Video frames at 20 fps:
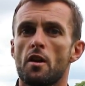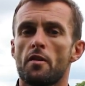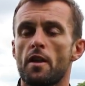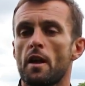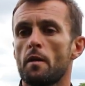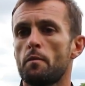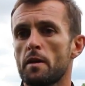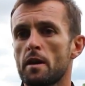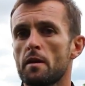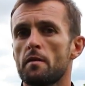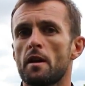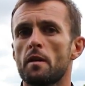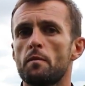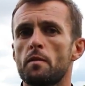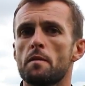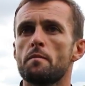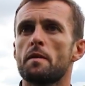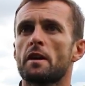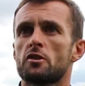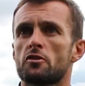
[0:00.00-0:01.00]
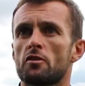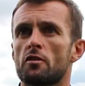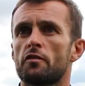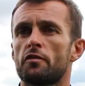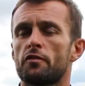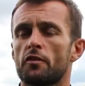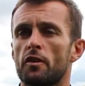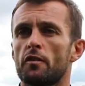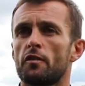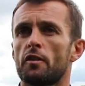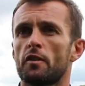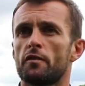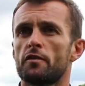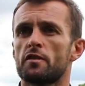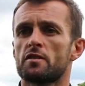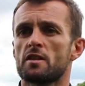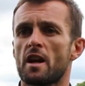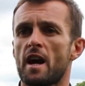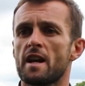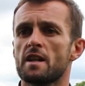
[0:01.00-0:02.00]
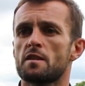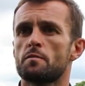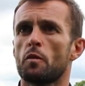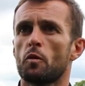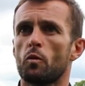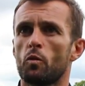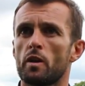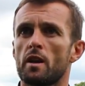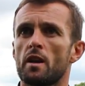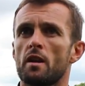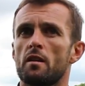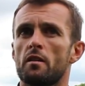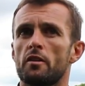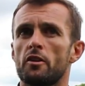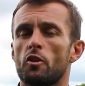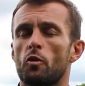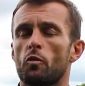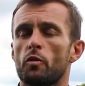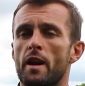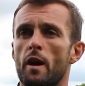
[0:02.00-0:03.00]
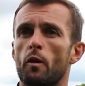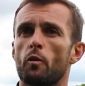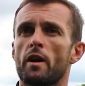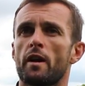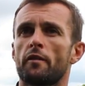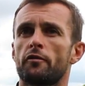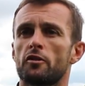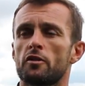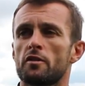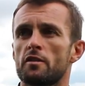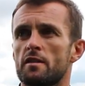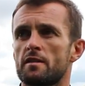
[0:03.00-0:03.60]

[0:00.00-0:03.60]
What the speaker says: There'll be a mixture of the sides, but we'll, you know, now we have to,